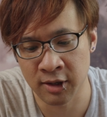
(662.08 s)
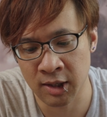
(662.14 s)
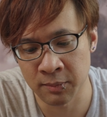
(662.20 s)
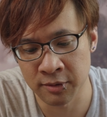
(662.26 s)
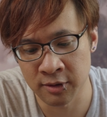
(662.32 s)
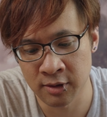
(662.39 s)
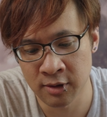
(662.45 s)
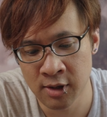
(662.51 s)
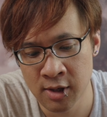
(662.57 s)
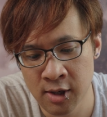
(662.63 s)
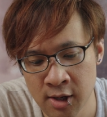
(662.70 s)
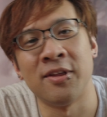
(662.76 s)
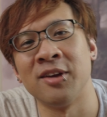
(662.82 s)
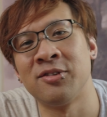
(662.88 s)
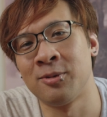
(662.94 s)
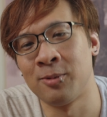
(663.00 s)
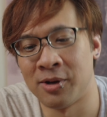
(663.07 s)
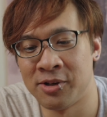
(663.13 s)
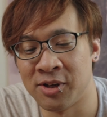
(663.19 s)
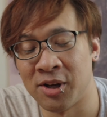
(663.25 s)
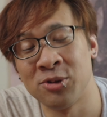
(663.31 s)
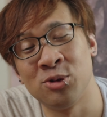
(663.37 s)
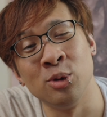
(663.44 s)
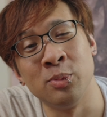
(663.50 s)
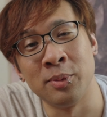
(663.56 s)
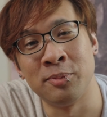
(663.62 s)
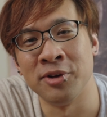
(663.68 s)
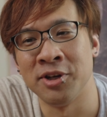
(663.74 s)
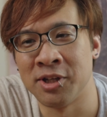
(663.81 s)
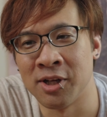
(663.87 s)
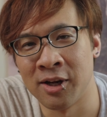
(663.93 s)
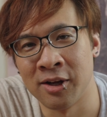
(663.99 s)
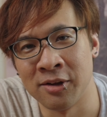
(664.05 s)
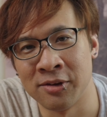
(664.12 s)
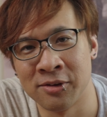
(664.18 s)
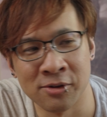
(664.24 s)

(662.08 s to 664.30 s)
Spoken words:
happen. Thanks for watching, I super appreciate it.